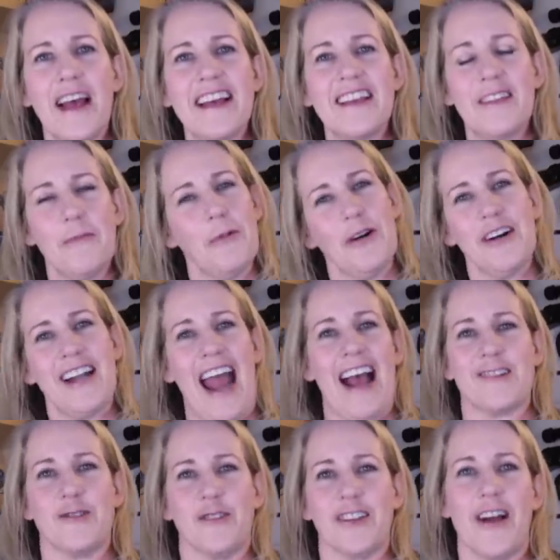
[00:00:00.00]
like the word
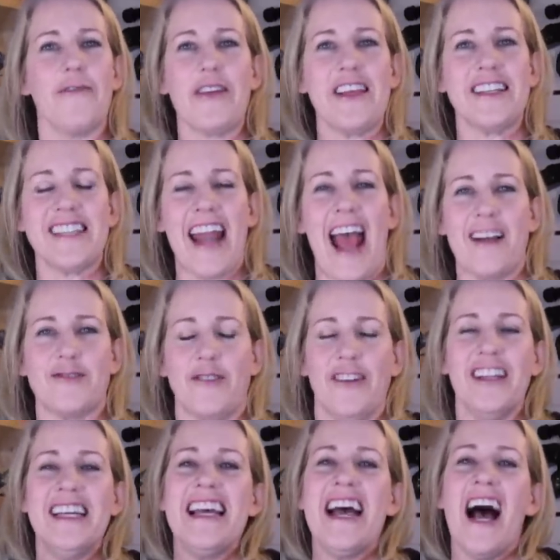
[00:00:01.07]
natural. Everything's natural.